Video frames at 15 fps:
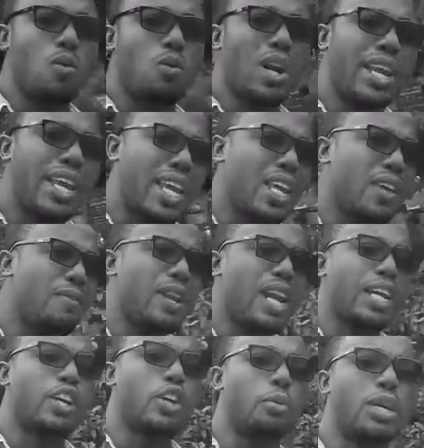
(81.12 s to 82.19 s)
What if
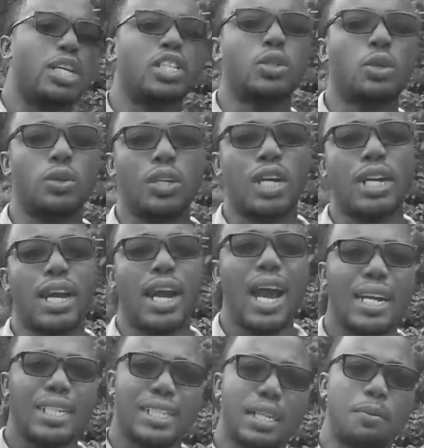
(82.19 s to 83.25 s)
Lucky Dube's children
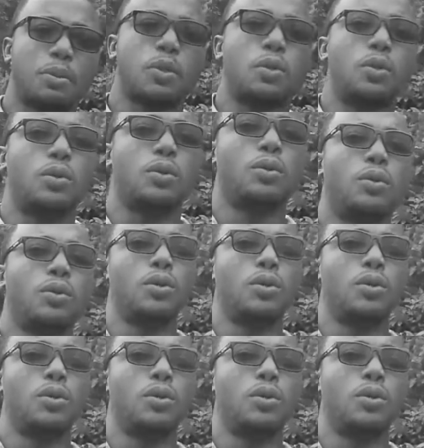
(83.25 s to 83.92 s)
had skipped school?